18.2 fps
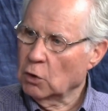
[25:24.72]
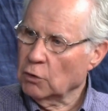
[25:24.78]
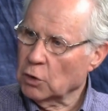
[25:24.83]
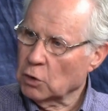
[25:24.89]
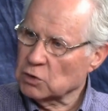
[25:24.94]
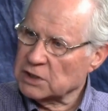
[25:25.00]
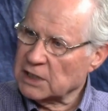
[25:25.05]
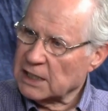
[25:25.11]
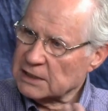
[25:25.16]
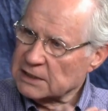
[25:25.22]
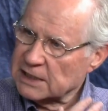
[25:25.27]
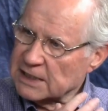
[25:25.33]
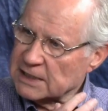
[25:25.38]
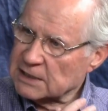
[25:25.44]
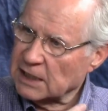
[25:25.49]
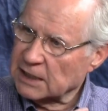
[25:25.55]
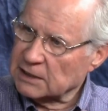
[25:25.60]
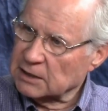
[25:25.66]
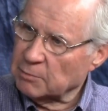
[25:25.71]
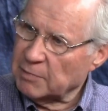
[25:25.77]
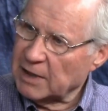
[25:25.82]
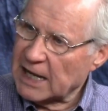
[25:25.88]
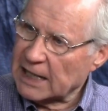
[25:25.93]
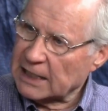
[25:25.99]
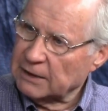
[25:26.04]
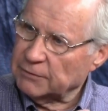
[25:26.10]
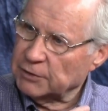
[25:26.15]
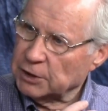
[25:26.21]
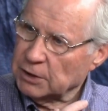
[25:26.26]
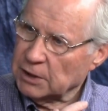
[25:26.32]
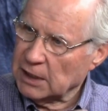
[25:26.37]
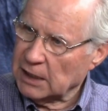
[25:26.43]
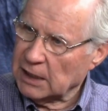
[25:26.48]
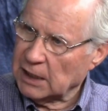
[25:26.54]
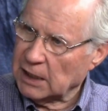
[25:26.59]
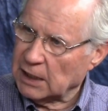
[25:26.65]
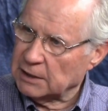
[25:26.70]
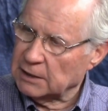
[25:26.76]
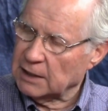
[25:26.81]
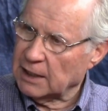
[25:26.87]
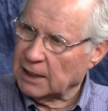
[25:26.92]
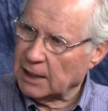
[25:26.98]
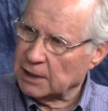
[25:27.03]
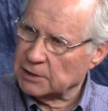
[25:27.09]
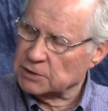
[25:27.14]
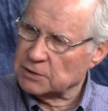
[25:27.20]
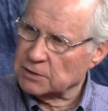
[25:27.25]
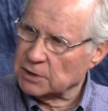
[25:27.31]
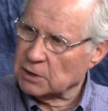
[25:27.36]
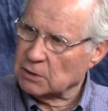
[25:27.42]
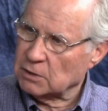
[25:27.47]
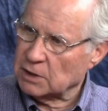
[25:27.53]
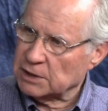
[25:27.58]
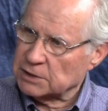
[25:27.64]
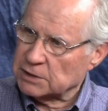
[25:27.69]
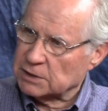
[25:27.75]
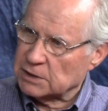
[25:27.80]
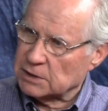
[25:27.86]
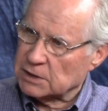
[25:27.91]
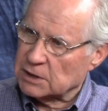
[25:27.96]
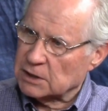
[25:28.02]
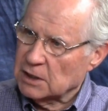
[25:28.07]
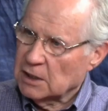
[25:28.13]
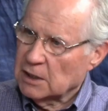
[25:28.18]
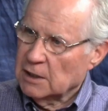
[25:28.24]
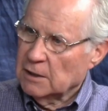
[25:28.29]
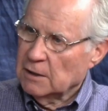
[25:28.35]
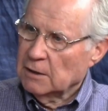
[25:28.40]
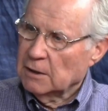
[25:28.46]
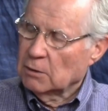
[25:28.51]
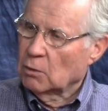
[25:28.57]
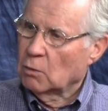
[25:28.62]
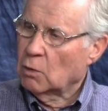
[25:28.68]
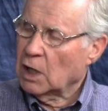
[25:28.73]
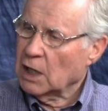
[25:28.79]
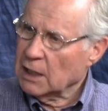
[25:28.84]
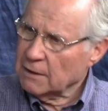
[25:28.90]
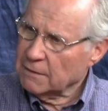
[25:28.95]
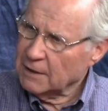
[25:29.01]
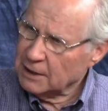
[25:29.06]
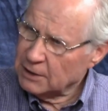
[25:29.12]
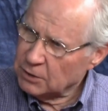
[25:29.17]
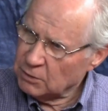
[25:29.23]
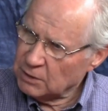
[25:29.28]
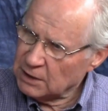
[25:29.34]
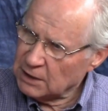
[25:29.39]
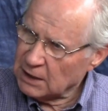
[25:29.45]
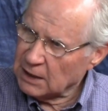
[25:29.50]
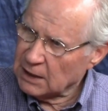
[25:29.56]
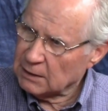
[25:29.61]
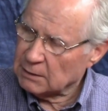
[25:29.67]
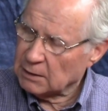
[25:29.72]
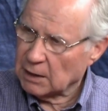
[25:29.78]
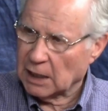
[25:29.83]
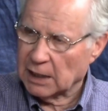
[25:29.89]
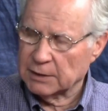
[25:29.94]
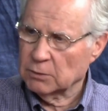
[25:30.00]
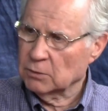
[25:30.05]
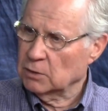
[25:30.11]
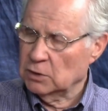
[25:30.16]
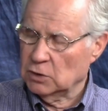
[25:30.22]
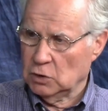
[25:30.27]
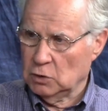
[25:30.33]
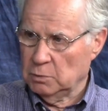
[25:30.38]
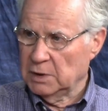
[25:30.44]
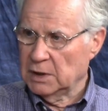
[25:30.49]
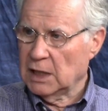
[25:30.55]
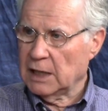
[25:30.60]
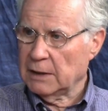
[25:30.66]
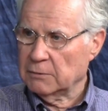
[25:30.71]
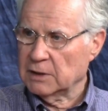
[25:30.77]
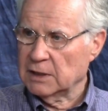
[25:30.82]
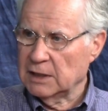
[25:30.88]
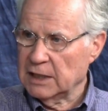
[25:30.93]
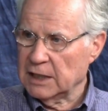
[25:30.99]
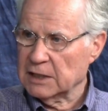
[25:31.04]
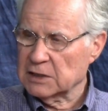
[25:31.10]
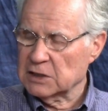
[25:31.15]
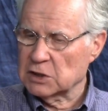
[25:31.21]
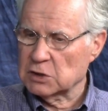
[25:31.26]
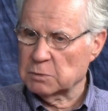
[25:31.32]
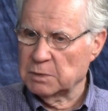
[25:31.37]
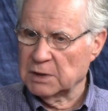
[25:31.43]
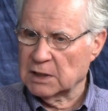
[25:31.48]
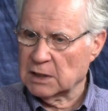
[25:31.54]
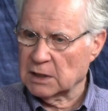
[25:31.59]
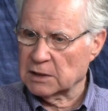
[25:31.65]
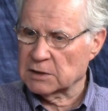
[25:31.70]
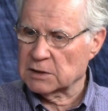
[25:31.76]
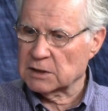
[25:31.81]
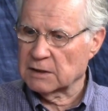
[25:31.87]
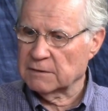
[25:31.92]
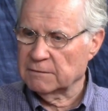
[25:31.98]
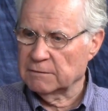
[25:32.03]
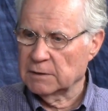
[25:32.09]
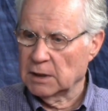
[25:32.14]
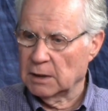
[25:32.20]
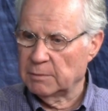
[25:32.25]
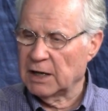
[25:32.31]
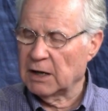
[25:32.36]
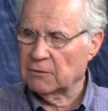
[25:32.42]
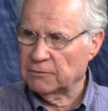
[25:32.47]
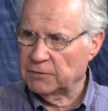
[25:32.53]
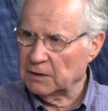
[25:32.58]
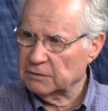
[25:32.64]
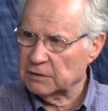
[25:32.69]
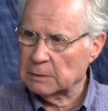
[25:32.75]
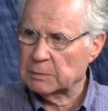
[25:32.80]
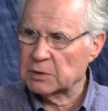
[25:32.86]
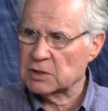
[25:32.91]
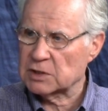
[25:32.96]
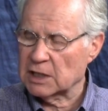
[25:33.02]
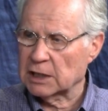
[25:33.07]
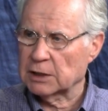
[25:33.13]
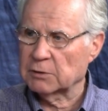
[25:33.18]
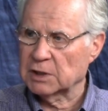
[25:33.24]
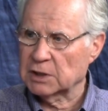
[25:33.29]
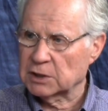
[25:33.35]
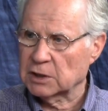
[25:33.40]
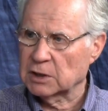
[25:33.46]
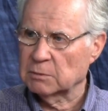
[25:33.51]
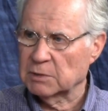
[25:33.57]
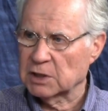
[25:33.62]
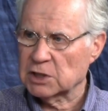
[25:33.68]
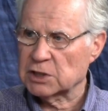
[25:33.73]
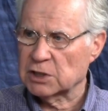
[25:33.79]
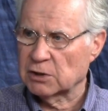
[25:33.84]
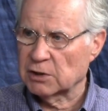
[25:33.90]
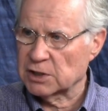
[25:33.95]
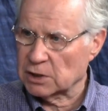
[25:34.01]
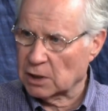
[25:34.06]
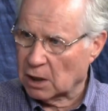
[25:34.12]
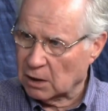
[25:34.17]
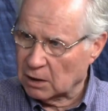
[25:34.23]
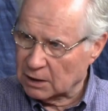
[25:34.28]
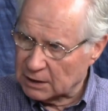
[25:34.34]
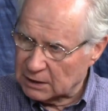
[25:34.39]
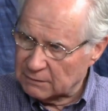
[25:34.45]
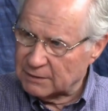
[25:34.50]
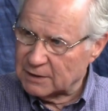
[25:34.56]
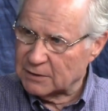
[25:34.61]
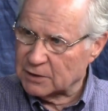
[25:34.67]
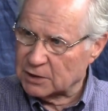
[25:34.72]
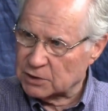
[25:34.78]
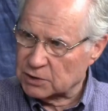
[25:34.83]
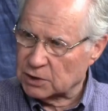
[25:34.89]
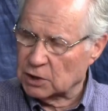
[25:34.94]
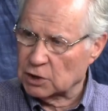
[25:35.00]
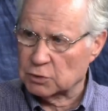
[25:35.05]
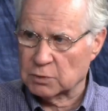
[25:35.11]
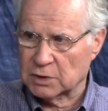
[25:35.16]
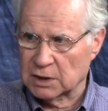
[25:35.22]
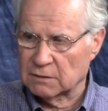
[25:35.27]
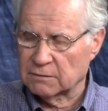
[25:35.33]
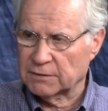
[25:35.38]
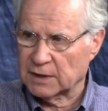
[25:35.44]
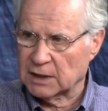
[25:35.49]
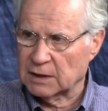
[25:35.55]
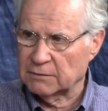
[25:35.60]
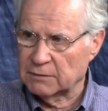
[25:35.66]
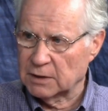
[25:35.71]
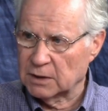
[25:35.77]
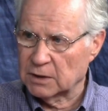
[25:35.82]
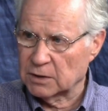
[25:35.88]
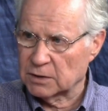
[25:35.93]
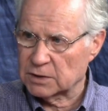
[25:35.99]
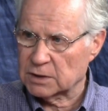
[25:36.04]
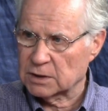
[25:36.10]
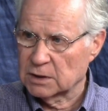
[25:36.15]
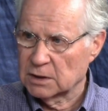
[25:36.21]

those essays like the back of your hand and answer the questions. Yeah. Why are they doing that? I don't know, but I would guess it's because about 50% of returned missionaries are leaving the church within five years.